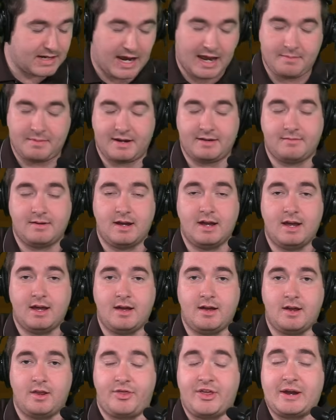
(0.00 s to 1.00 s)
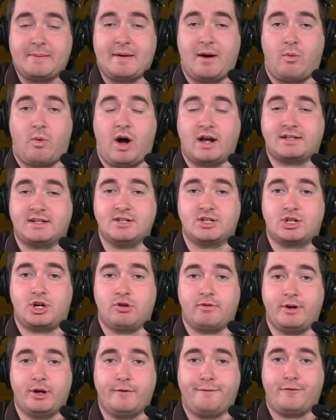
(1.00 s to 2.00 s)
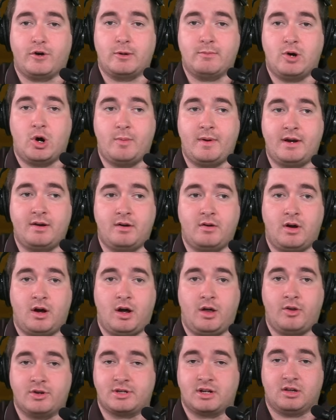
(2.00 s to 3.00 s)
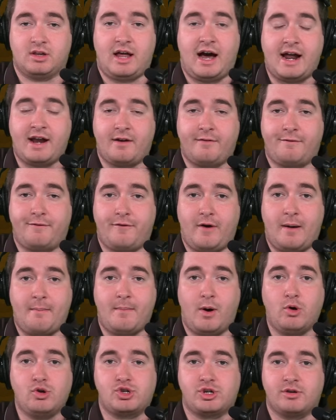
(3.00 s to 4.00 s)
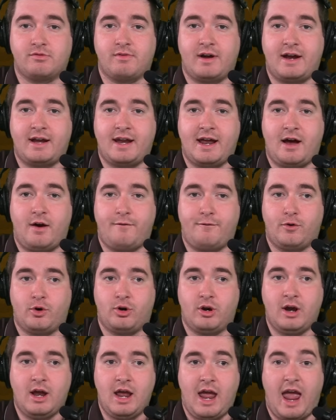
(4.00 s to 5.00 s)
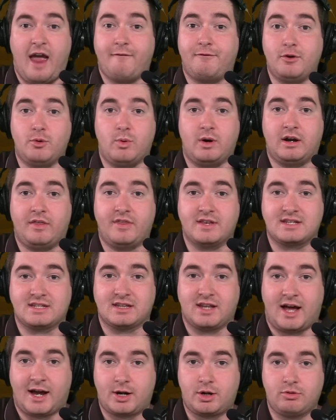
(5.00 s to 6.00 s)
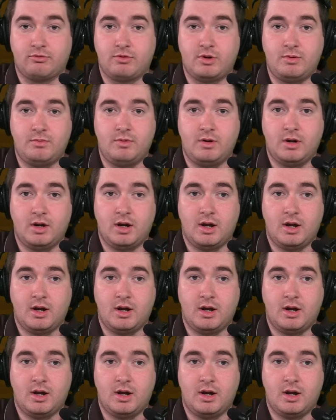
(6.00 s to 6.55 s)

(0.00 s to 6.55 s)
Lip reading: I mean, thinking about Watson's career for a moment, there's a lot of emotion right now for everyone in this locker room.